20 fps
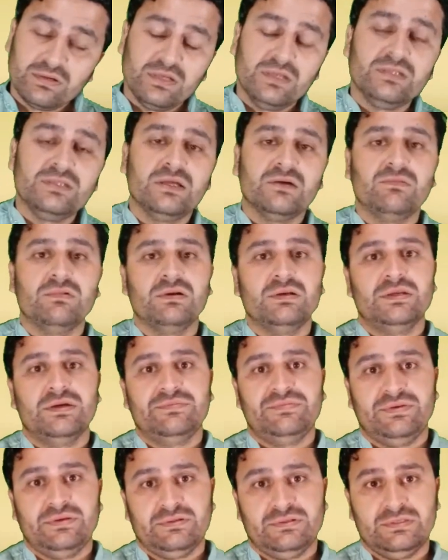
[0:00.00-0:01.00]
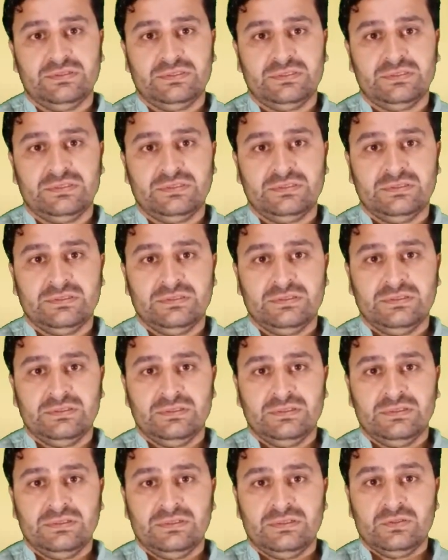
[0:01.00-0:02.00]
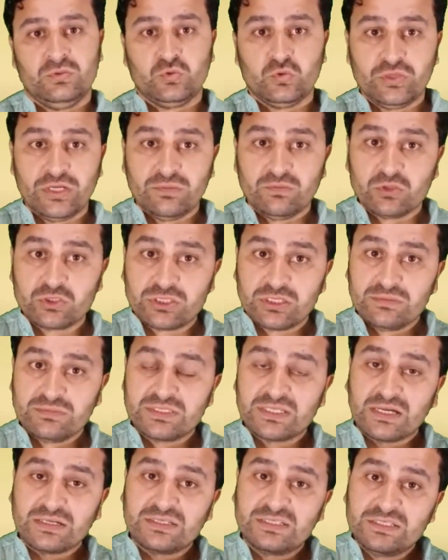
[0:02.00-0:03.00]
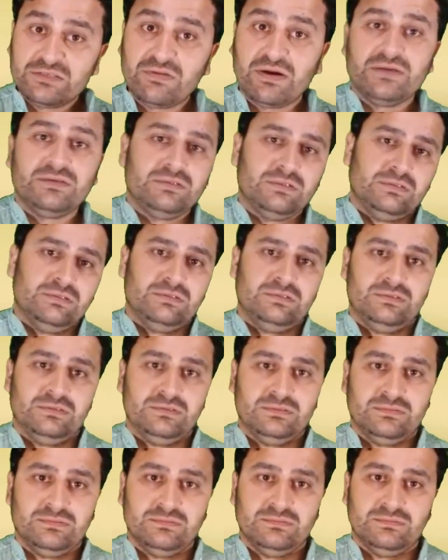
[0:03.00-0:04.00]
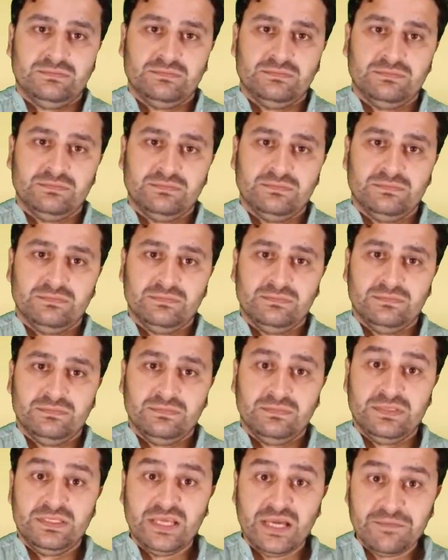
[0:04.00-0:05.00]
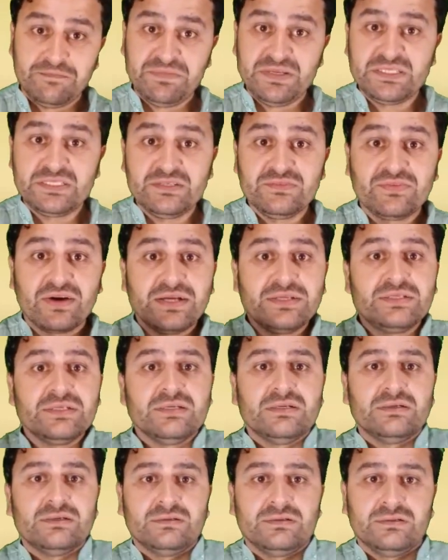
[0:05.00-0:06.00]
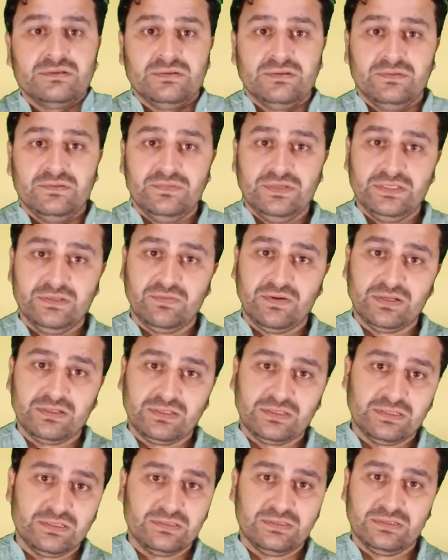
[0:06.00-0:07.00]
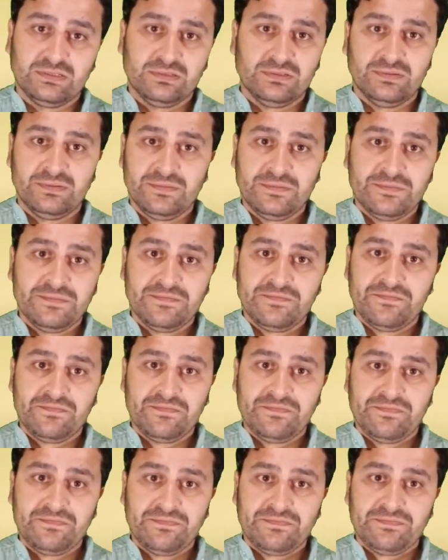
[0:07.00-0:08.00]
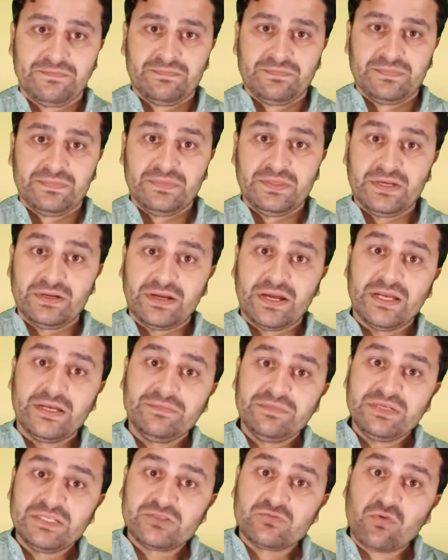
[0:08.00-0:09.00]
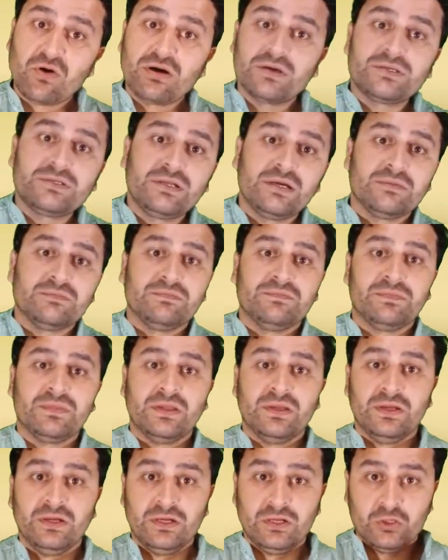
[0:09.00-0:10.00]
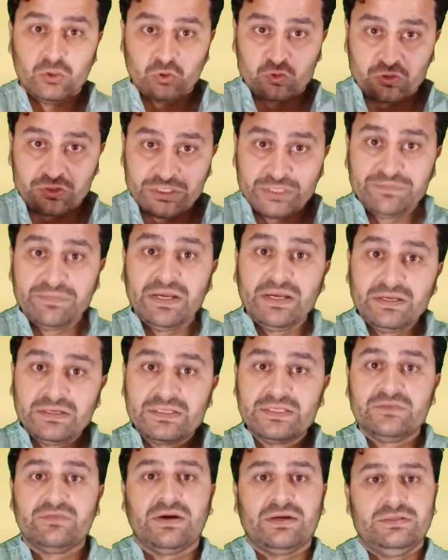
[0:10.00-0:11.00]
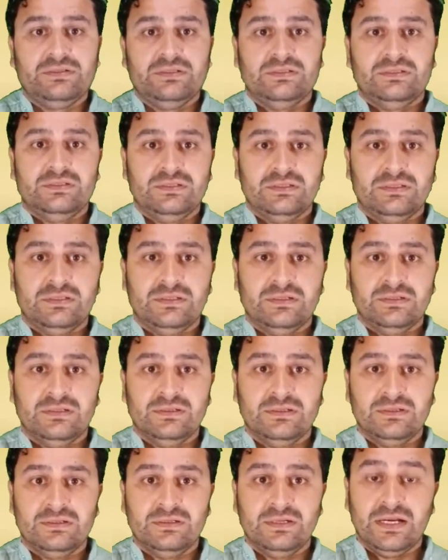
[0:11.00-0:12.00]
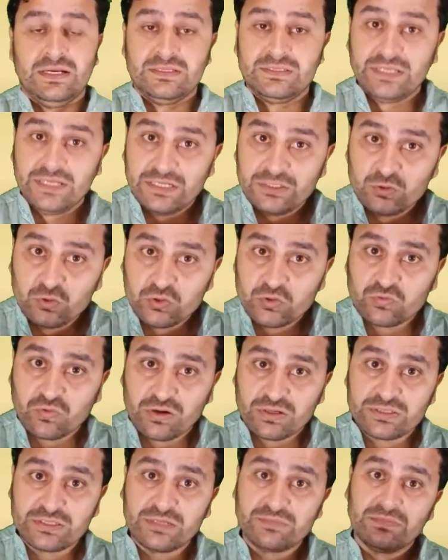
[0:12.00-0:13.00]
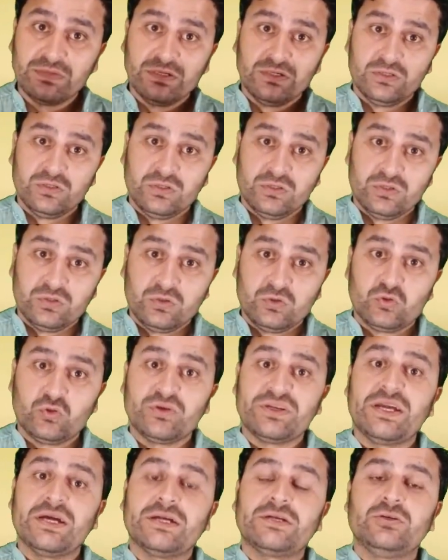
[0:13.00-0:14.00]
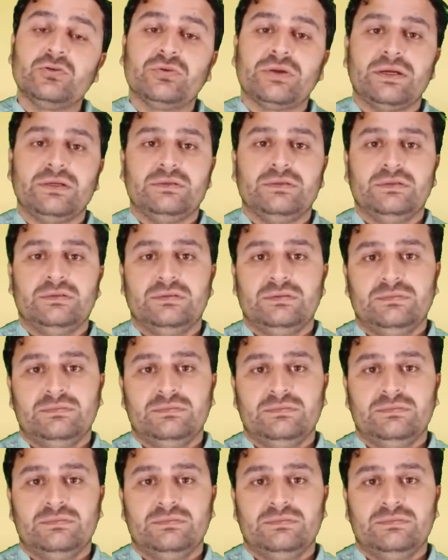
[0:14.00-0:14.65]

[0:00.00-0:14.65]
in the world affairs. Today Muslims are divided. They are busy fighting with one another. Their enemies want them to remain divided, and they don't want them to get united,